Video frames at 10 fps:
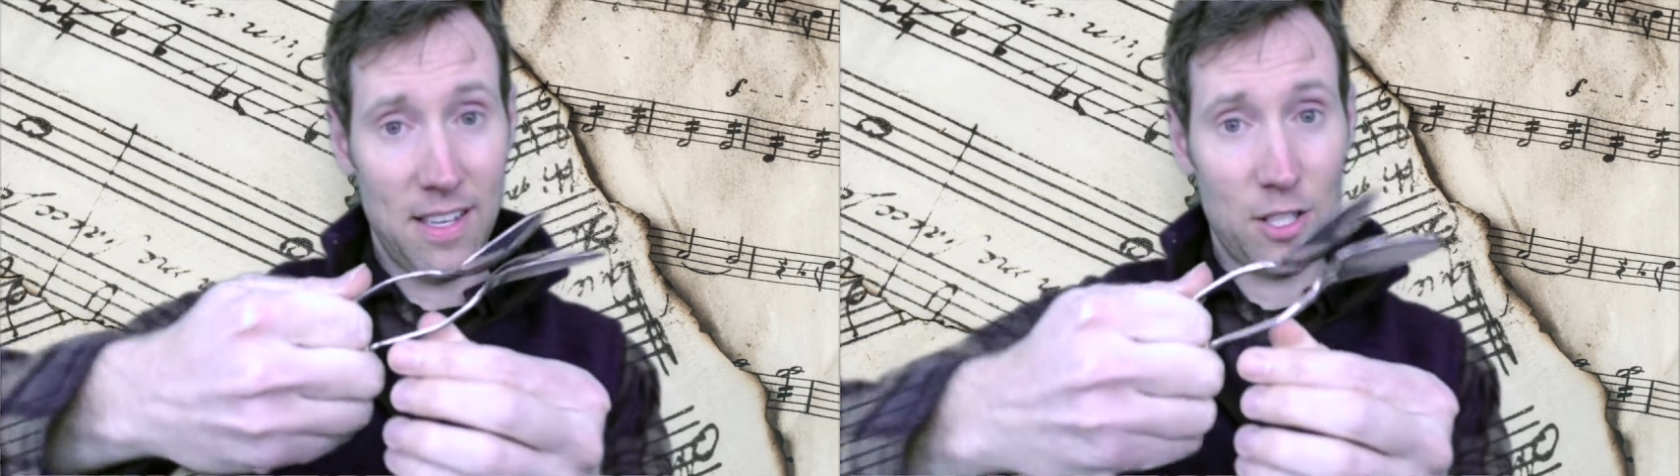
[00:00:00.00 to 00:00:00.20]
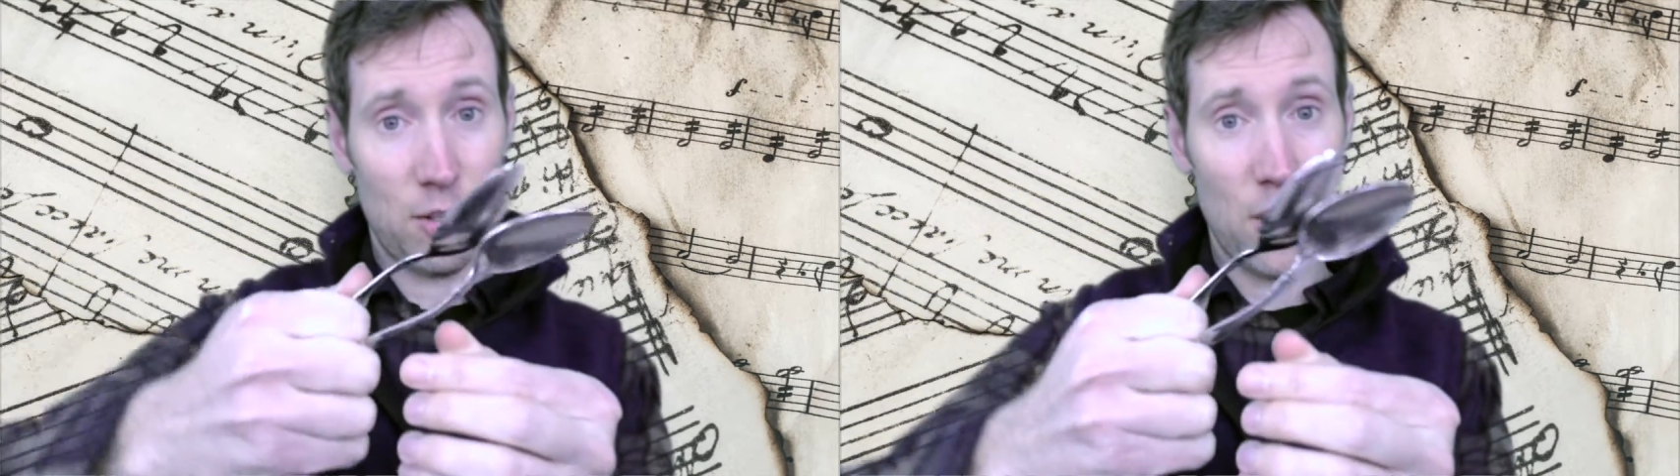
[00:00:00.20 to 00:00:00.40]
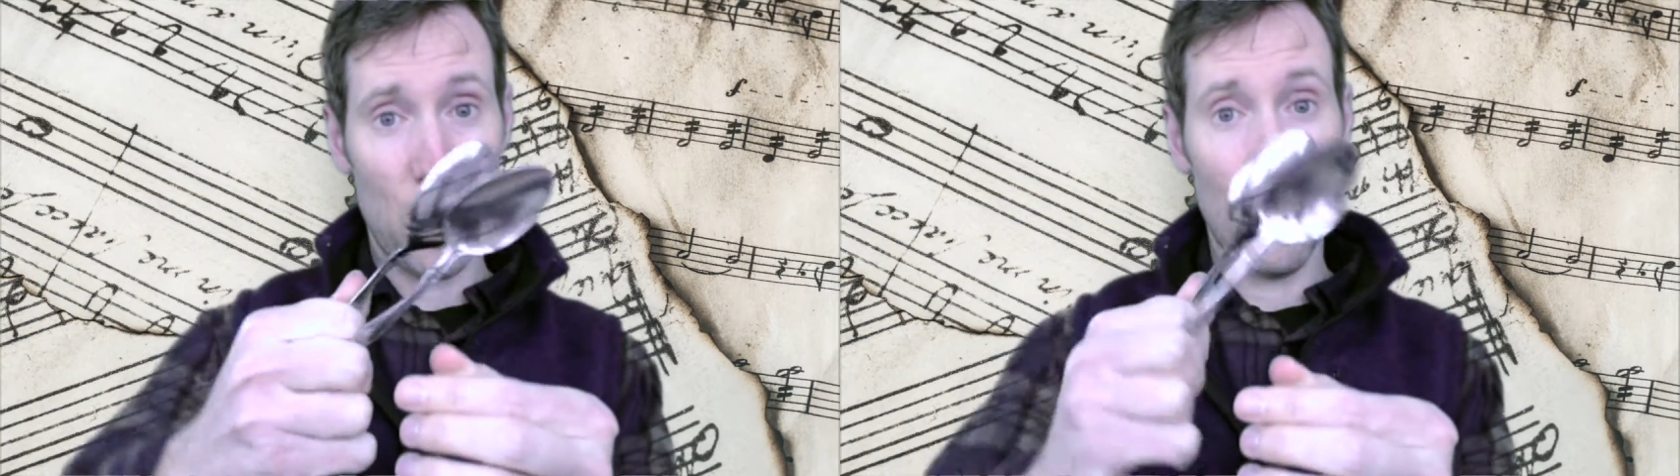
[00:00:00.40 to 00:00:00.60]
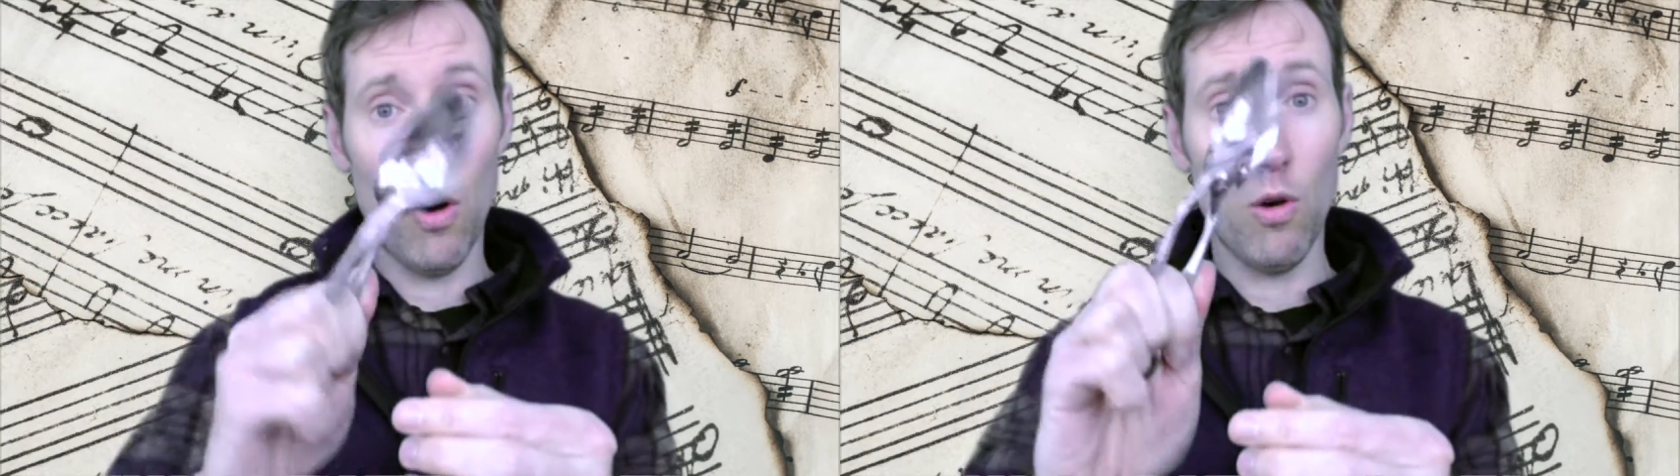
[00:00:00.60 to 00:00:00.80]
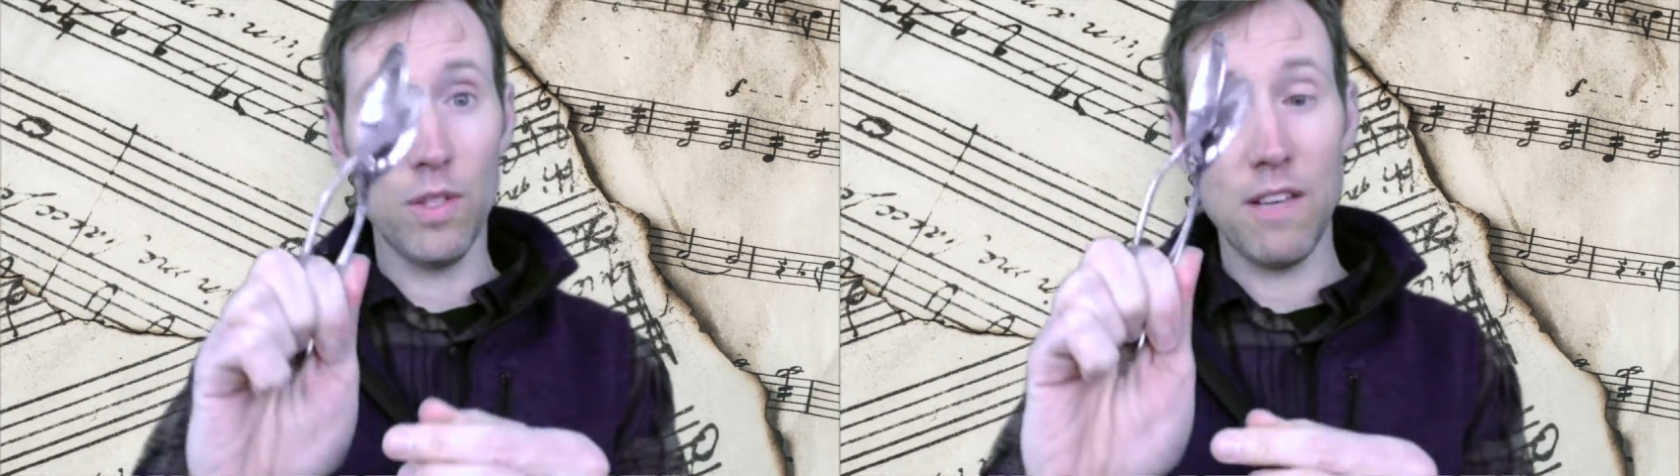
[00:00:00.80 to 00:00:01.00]
So the
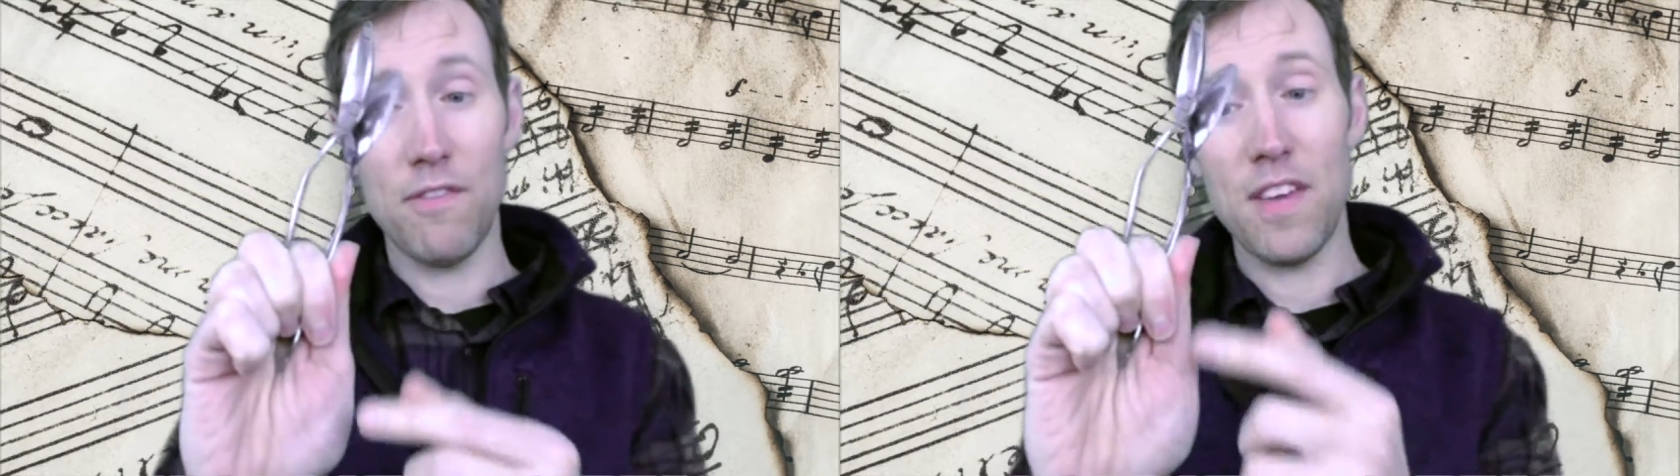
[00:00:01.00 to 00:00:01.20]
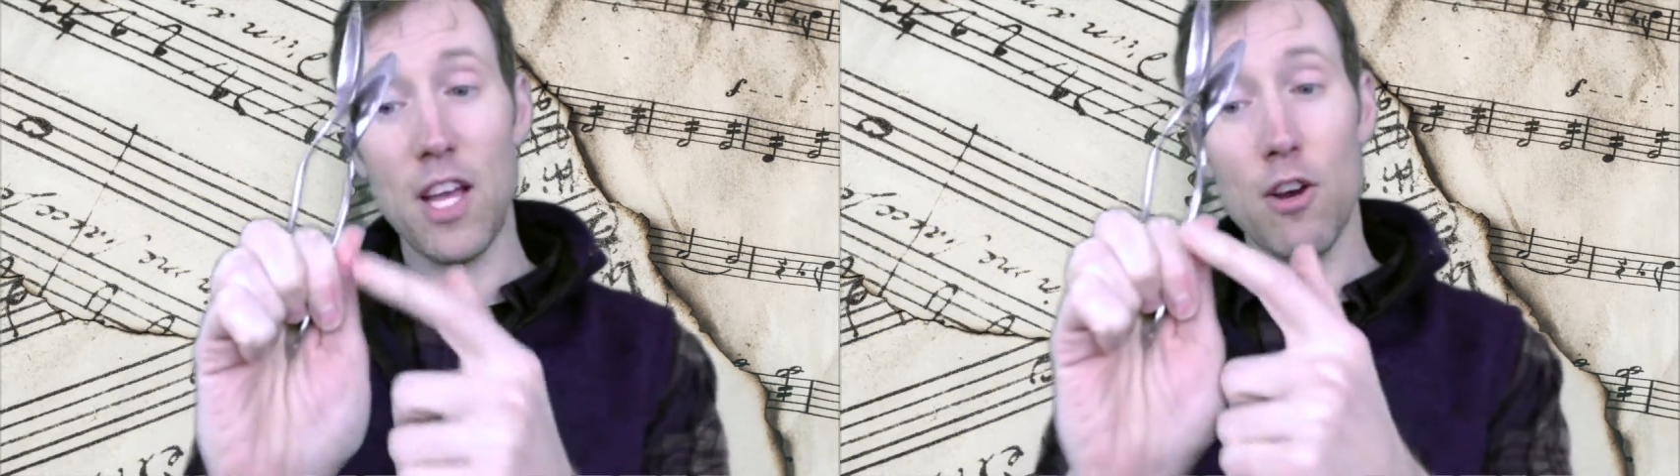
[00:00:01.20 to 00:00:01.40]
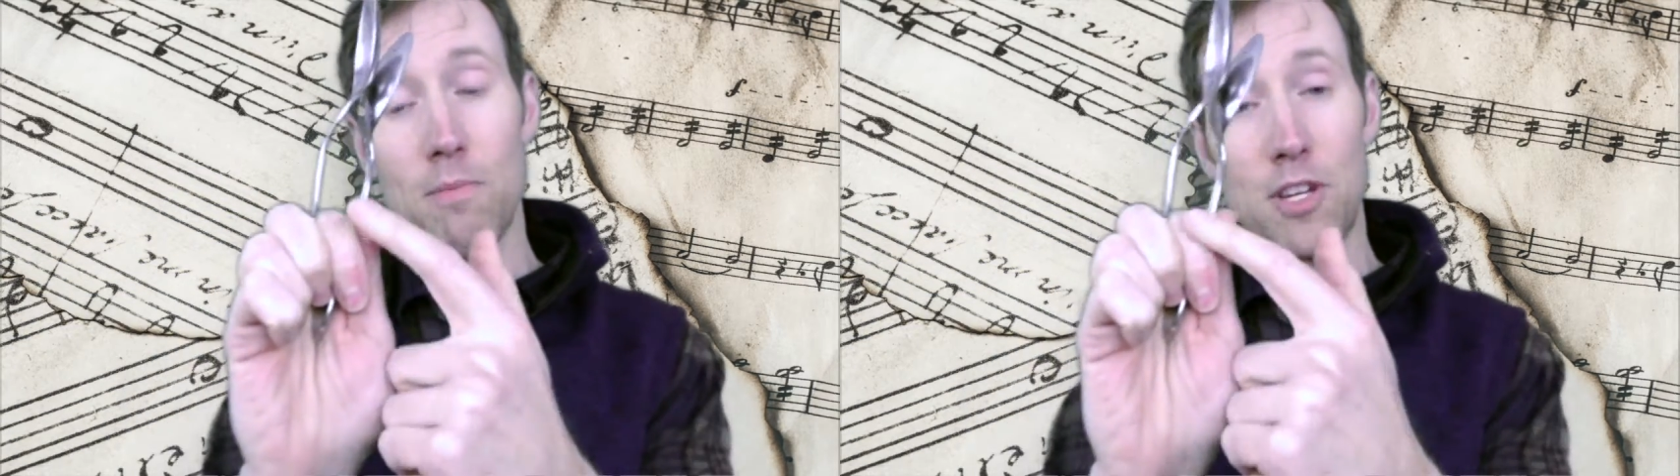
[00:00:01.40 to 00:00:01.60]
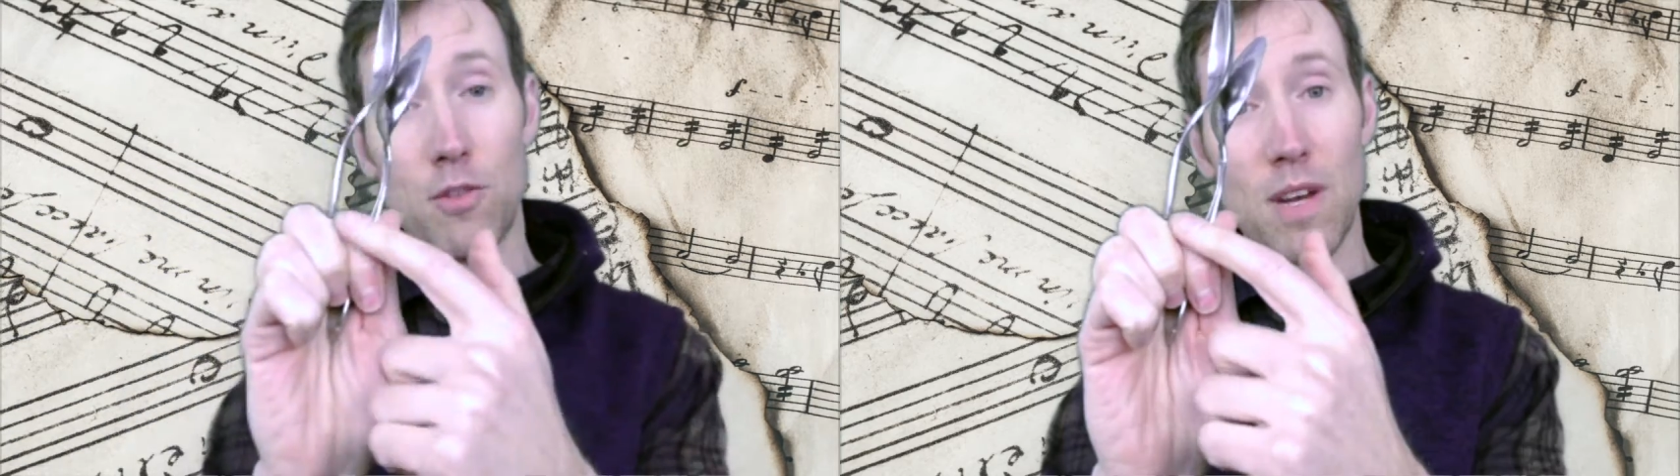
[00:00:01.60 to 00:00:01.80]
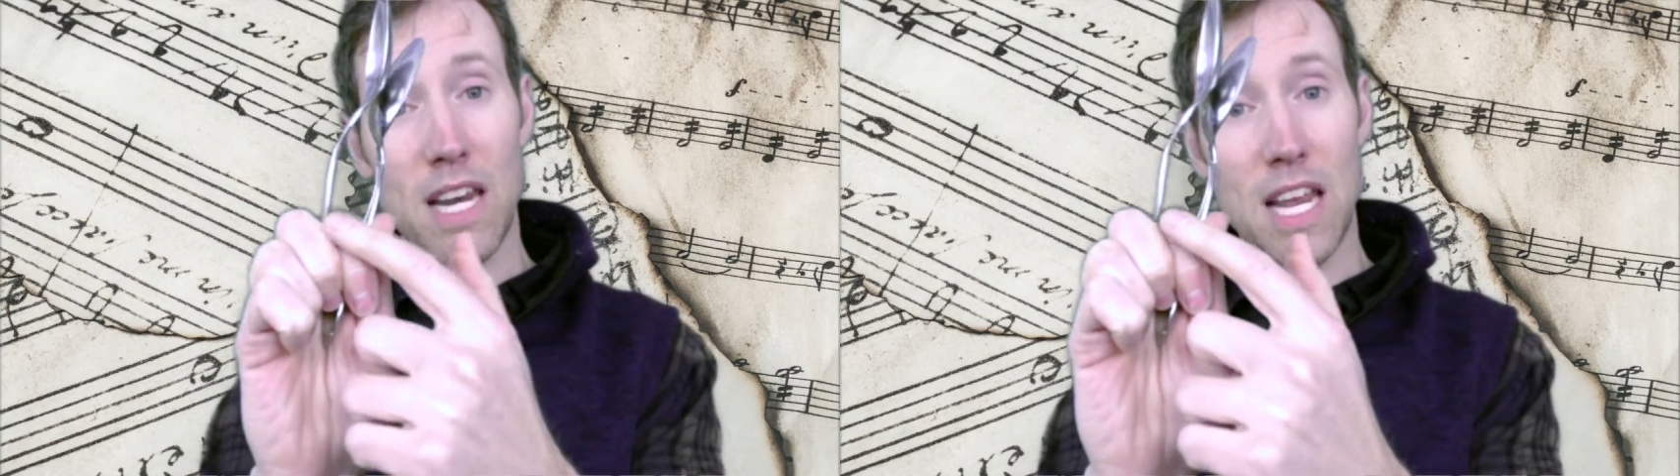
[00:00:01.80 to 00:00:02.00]
only finger in
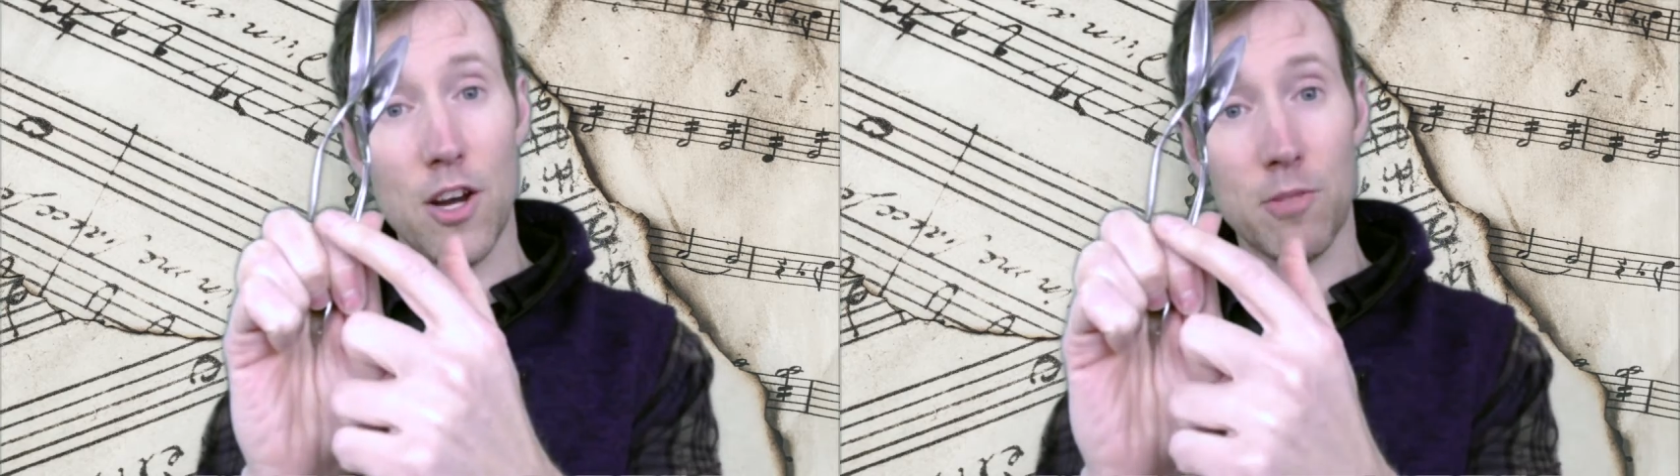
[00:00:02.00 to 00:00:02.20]
between here